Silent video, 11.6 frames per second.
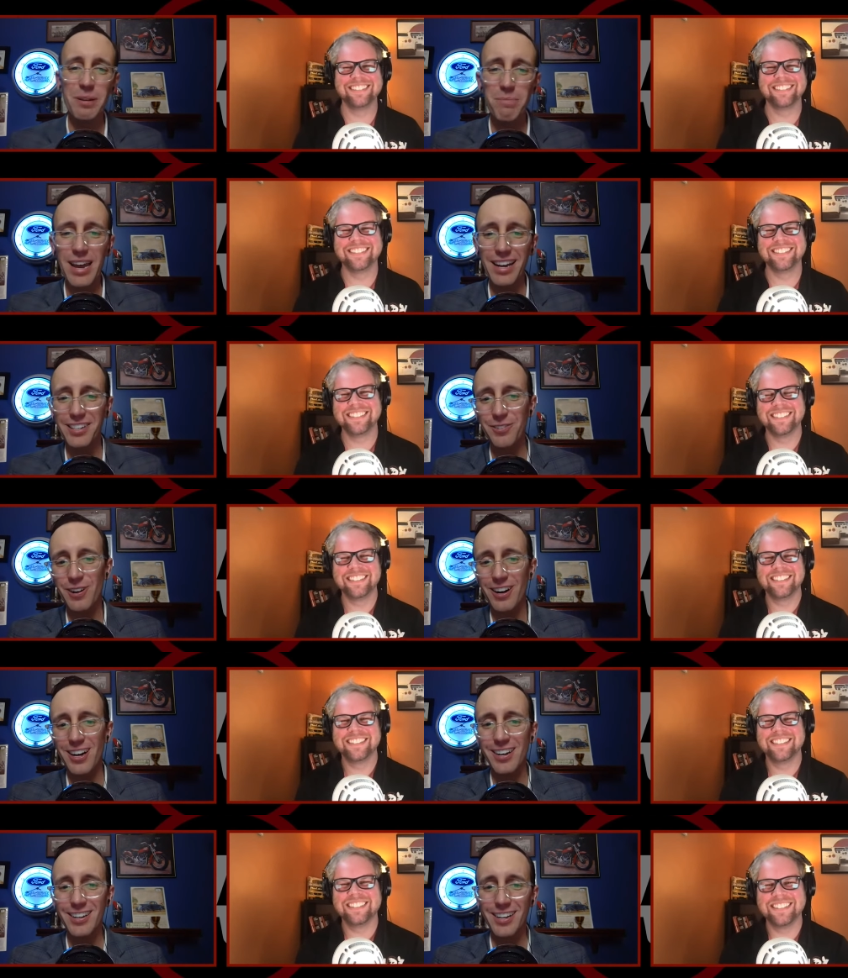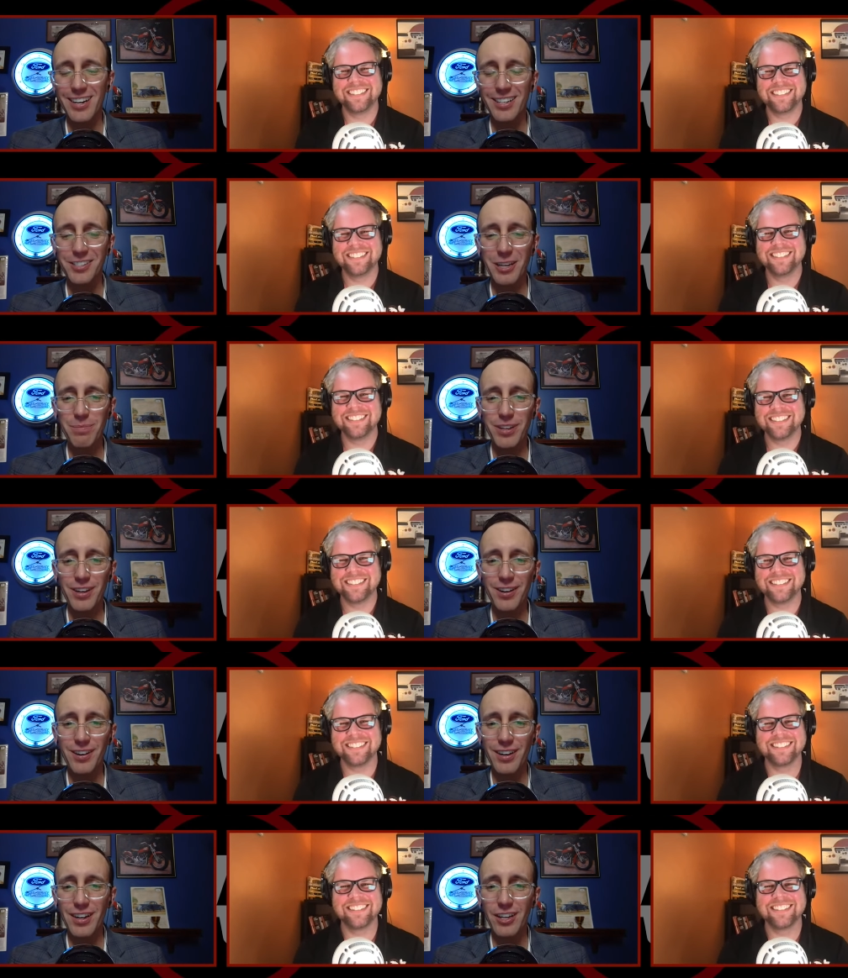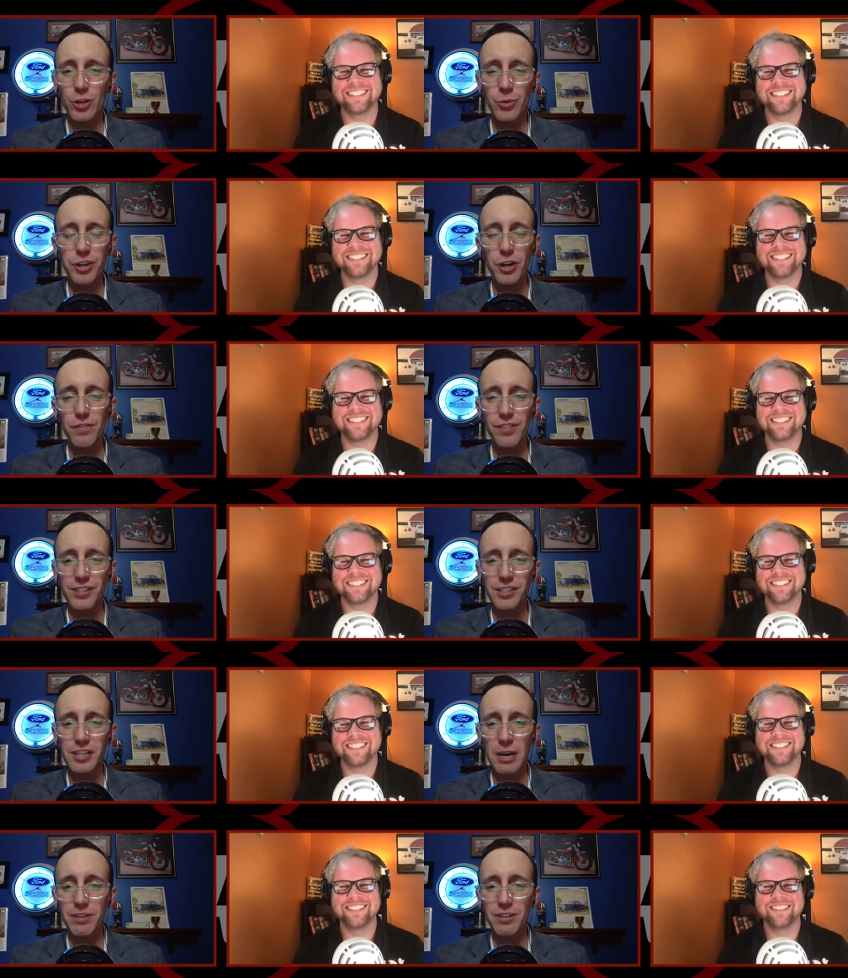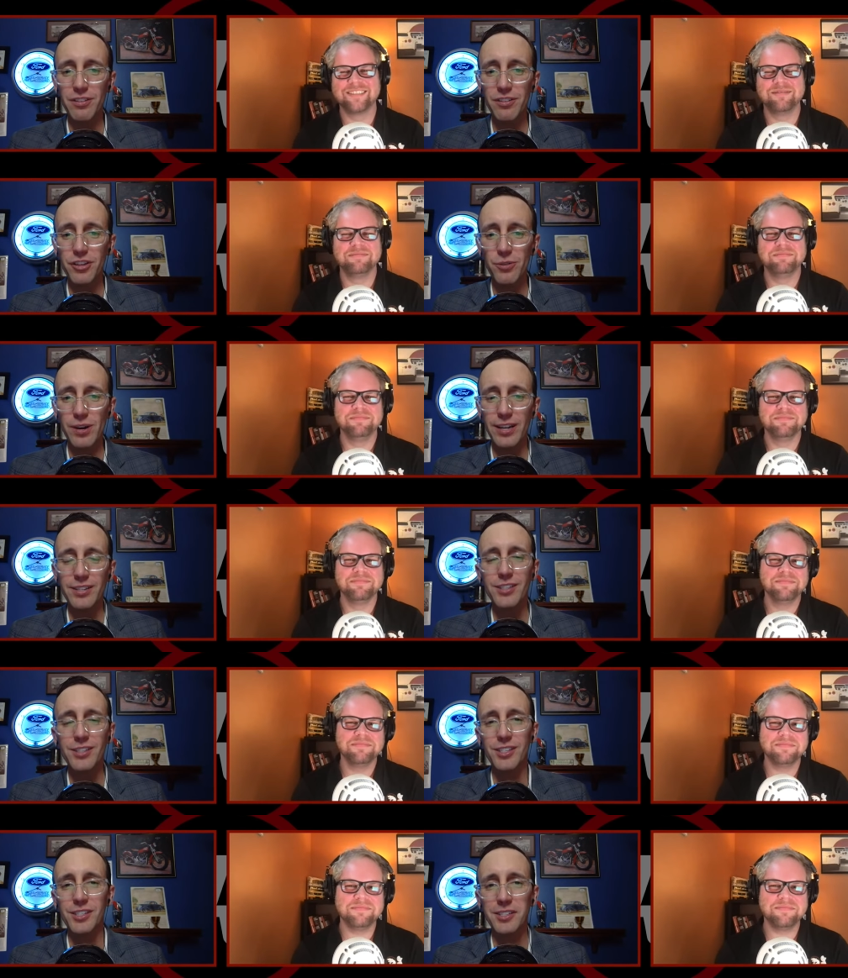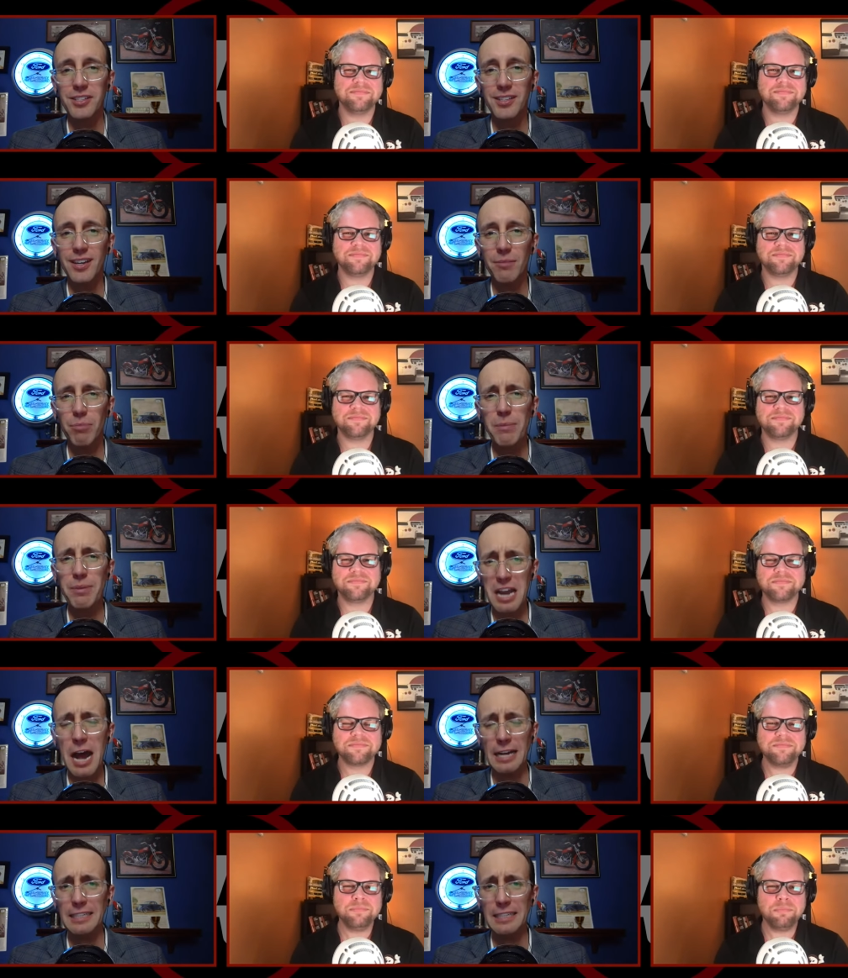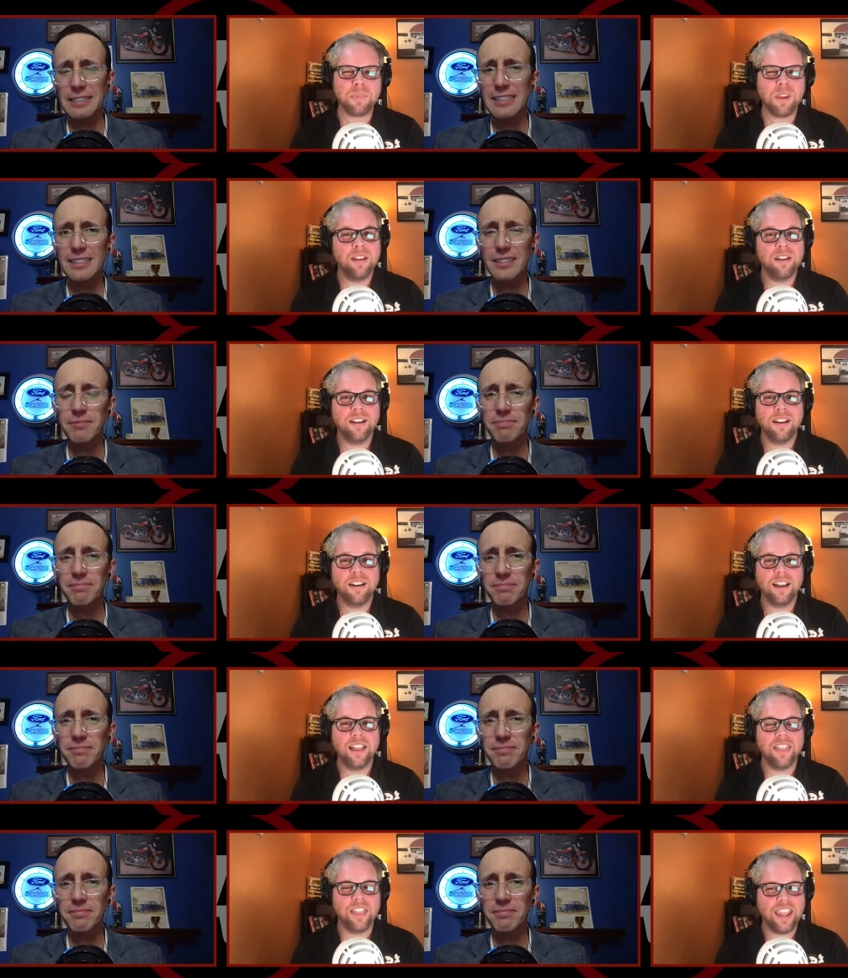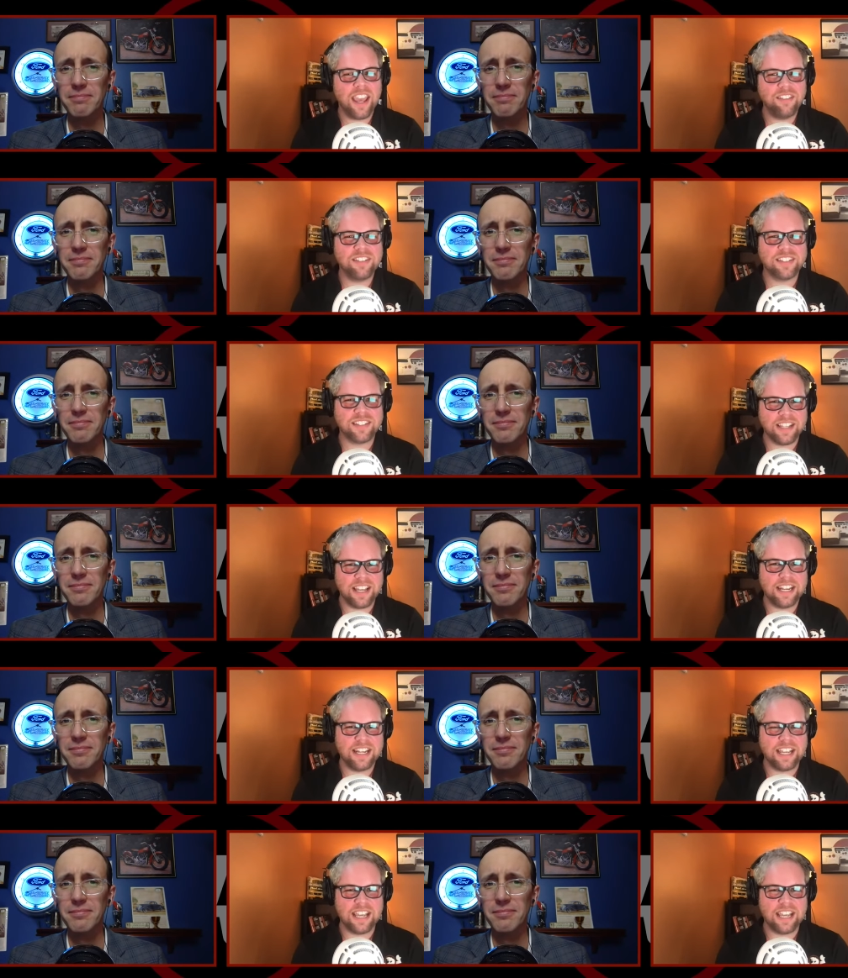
Speaker 1: back to our Honda concept here. Do we know if this is coming to the US? Probably not. They haven't said.